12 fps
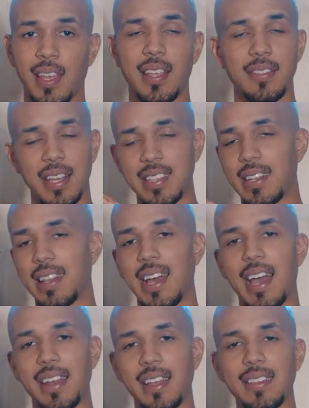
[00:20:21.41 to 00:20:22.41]
so that's what the
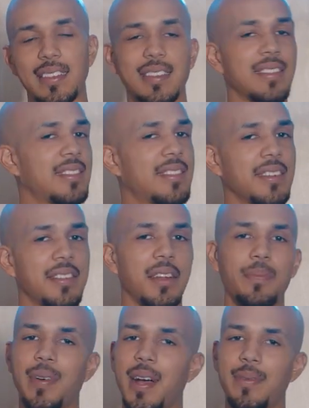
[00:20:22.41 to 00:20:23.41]
line is stuck to
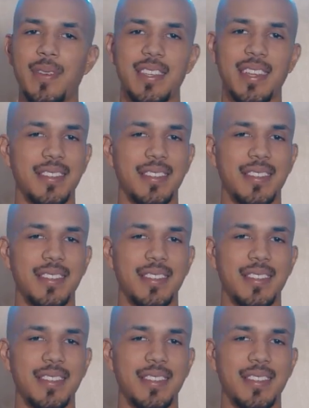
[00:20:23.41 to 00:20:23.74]
the process.